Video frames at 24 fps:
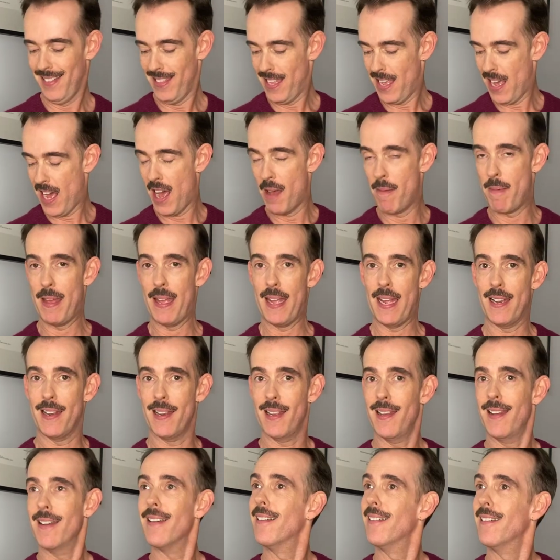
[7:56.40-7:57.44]
I mean,
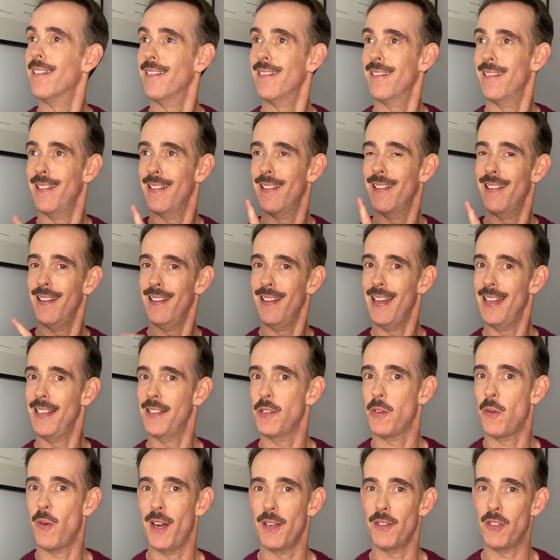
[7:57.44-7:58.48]
it's
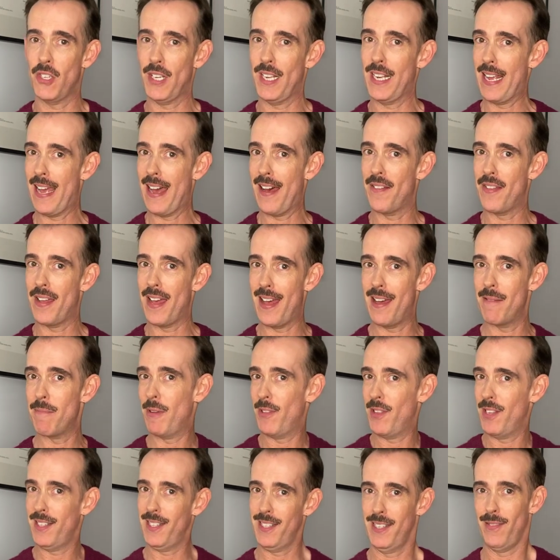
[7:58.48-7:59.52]
quite chilly out there, but this is